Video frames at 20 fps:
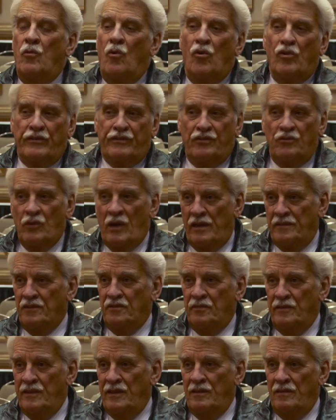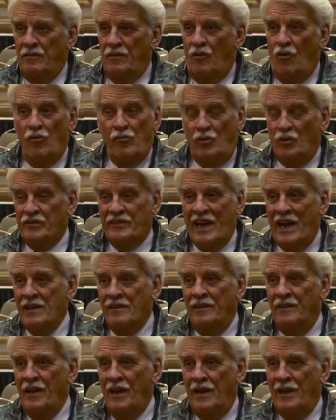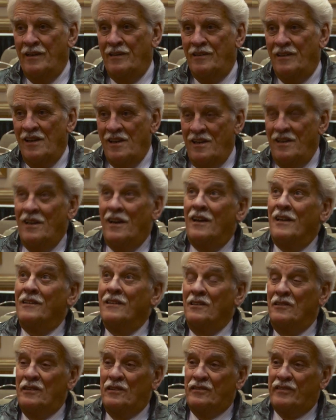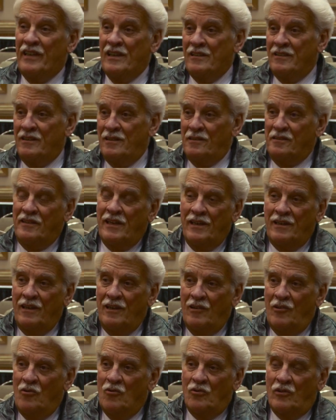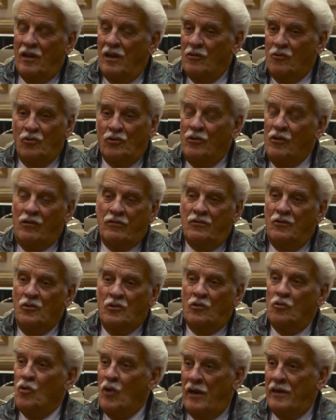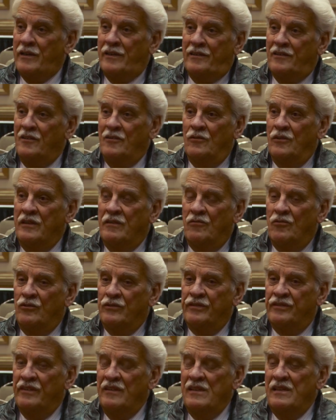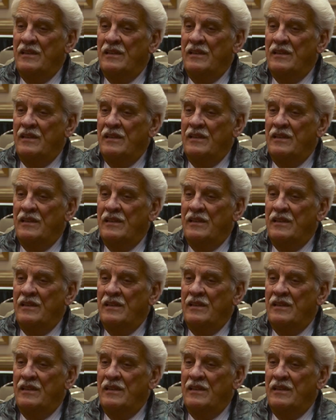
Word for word: walked through Huntsville, almost hand in hand under these sedans, taking a look, I could, I could cry. You know, it was